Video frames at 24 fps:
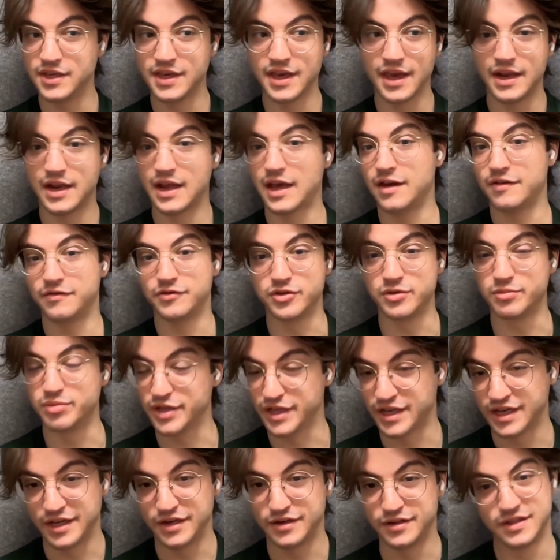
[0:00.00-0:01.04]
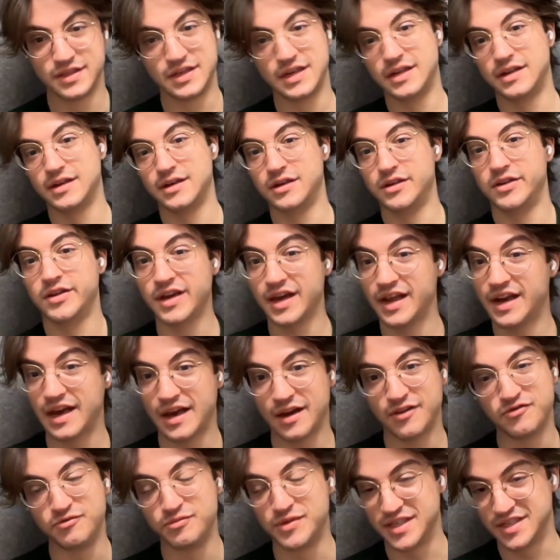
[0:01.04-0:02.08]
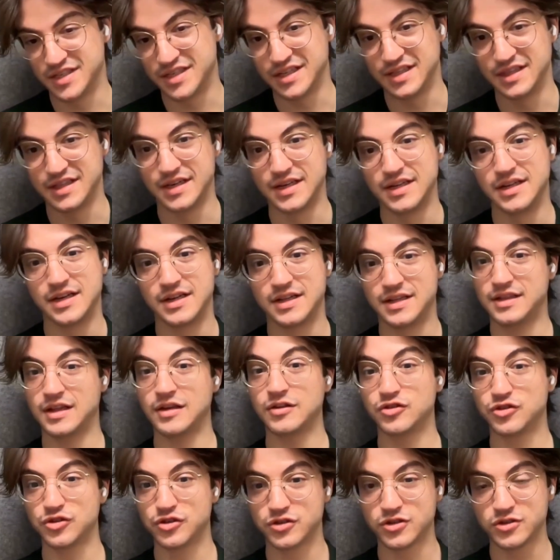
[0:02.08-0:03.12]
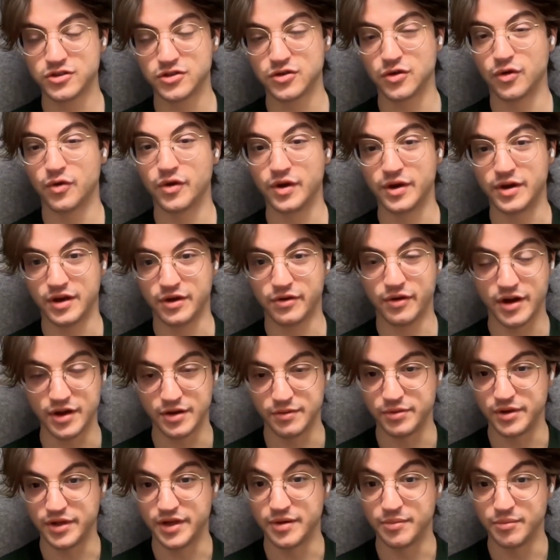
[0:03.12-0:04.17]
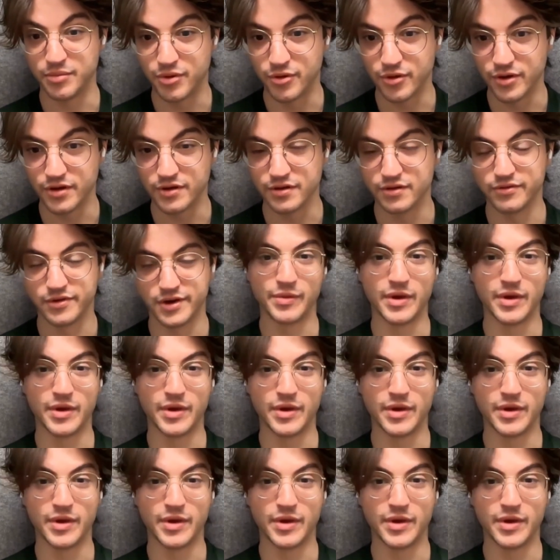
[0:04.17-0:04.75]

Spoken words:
you can't have duplicated data. You can't have missing data. That's just so incredibly important.